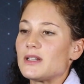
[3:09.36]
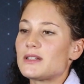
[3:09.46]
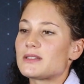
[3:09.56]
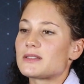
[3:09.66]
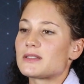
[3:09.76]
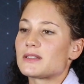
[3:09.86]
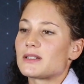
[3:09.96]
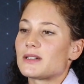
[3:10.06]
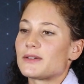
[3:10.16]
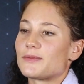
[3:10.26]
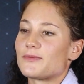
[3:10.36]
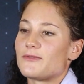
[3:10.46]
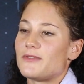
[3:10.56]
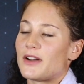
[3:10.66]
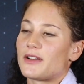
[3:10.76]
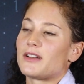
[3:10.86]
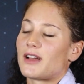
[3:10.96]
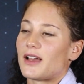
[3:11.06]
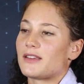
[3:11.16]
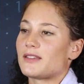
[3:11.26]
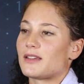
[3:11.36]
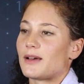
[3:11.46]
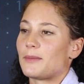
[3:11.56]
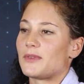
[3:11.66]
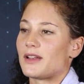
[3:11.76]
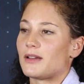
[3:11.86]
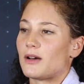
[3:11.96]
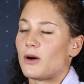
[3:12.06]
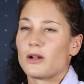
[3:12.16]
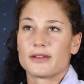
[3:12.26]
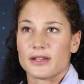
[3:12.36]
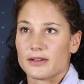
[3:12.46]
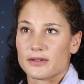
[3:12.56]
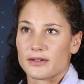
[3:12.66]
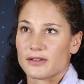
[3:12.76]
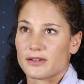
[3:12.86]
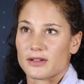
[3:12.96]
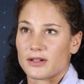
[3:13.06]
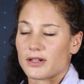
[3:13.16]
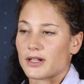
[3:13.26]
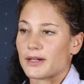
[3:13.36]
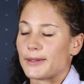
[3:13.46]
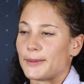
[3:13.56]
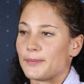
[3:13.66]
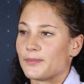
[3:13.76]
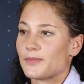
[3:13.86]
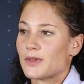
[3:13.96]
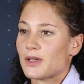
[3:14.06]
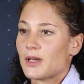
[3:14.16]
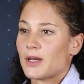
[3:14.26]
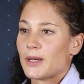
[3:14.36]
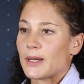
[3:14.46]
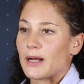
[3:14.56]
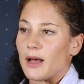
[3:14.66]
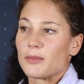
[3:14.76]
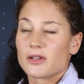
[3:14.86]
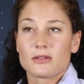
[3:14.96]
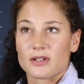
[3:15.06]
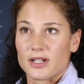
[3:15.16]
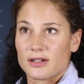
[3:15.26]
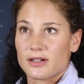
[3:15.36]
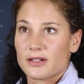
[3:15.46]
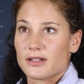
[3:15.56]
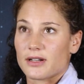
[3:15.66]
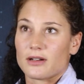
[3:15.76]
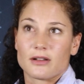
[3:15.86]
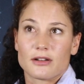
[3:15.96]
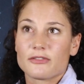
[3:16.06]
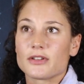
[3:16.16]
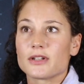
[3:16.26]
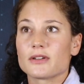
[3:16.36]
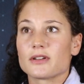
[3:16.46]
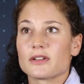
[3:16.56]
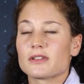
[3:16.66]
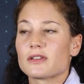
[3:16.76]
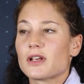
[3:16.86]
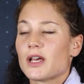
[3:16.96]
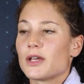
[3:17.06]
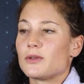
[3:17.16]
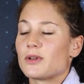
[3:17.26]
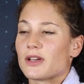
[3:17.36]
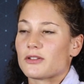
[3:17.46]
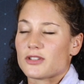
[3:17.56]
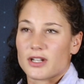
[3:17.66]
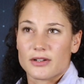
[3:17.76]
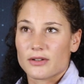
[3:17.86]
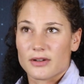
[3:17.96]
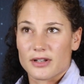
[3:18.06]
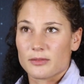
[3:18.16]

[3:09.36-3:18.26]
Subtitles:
It's very nice that all the interns are coming together. There are a lot of interns. You can share your